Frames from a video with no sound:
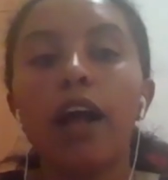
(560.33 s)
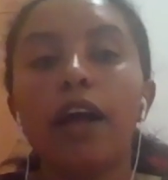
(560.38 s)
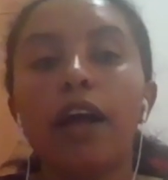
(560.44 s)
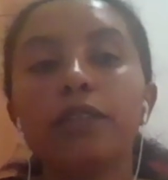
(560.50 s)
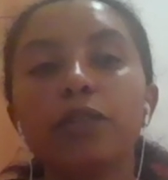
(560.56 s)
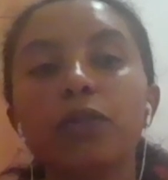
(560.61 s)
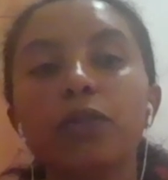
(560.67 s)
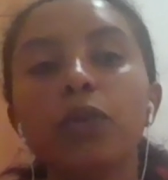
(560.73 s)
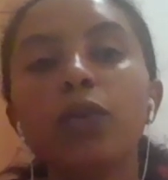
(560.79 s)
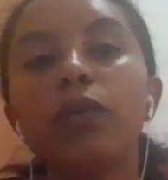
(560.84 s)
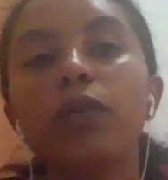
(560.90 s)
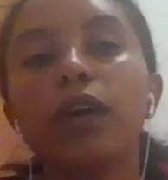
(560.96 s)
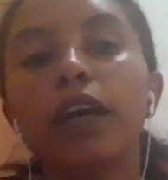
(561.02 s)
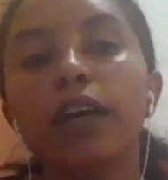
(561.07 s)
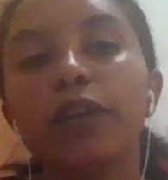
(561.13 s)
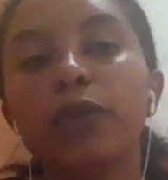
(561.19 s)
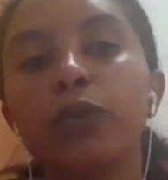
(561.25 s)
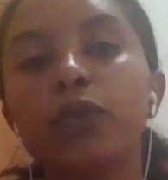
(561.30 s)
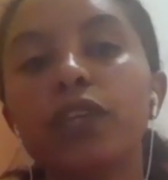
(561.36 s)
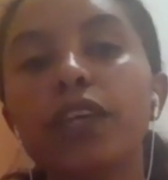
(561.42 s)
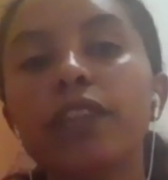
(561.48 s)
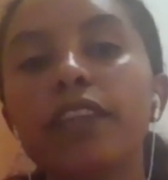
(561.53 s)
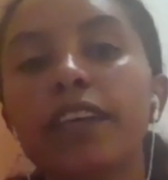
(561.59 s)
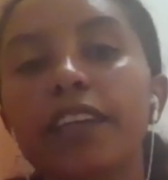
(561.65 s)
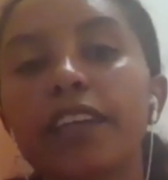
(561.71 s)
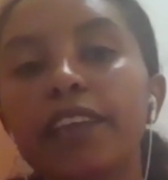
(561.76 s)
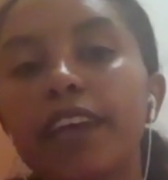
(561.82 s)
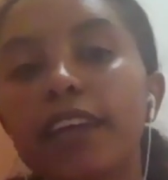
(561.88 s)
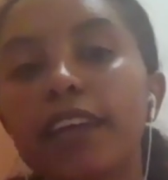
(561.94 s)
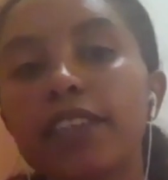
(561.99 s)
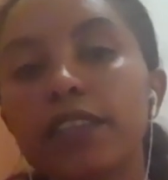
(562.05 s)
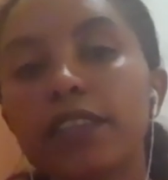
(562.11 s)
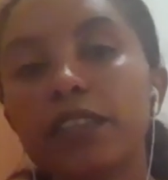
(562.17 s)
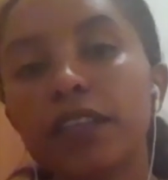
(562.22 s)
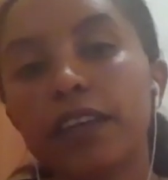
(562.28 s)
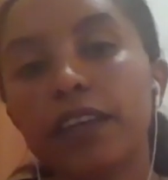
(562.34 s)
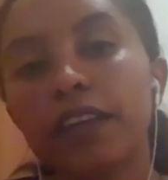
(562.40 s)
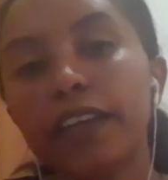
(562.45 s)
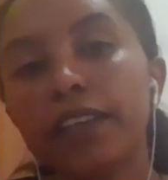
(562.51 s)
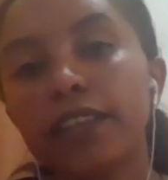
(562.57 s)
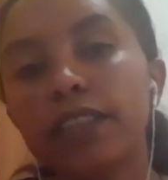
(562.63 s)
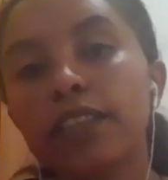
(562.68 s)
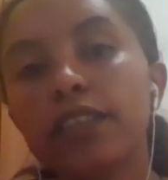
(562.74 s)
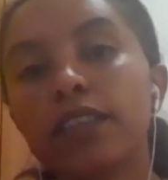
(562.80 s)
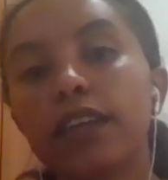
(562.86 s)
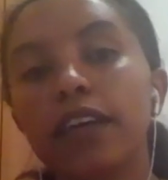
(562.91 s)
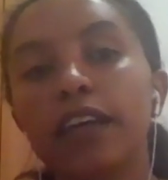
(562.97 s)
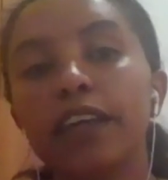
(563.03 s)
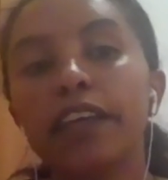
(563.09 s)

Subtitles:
So using the data set generated,